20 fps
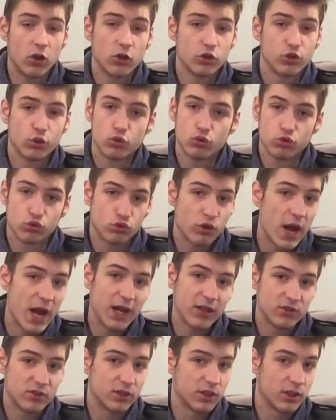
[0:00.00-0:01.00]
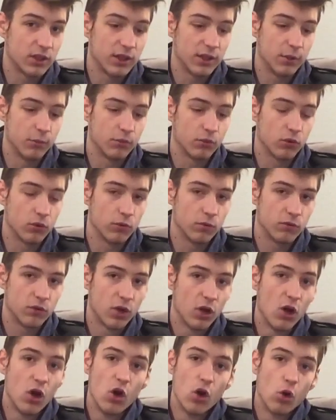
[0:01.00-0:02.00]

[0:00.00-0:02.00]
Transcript: also drastically improved.